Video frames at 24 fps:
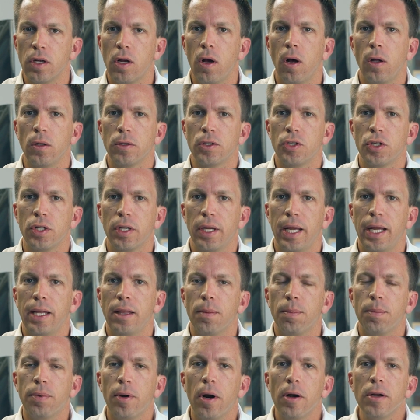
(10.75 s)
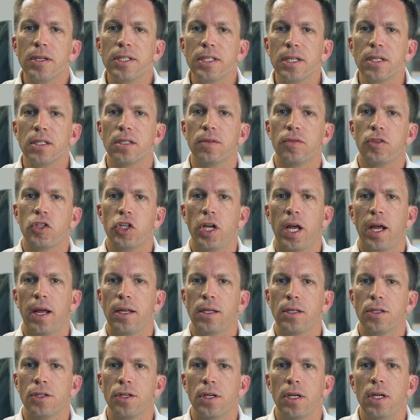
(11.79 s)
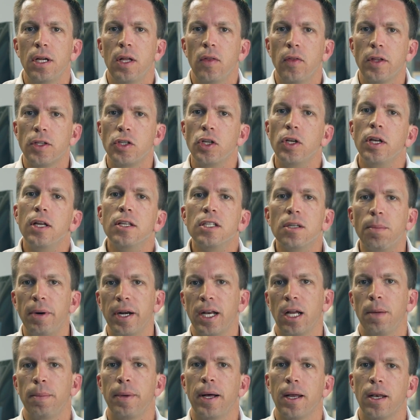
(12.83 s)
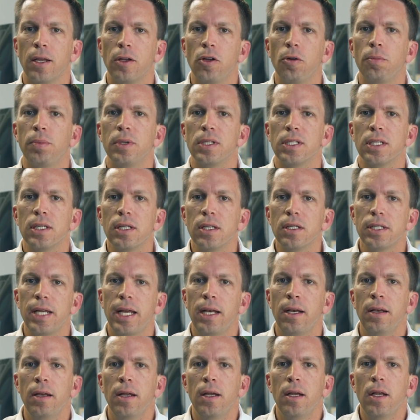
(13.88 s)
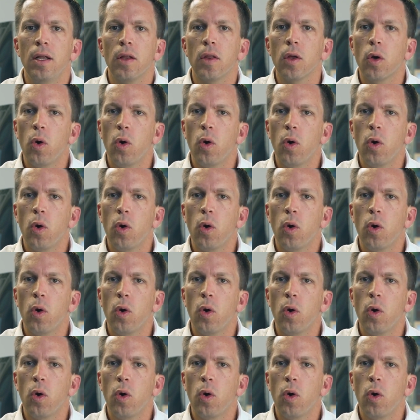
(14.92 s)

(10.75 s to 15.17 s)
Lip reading: culture and the process of change that you need to bring about in your business. And the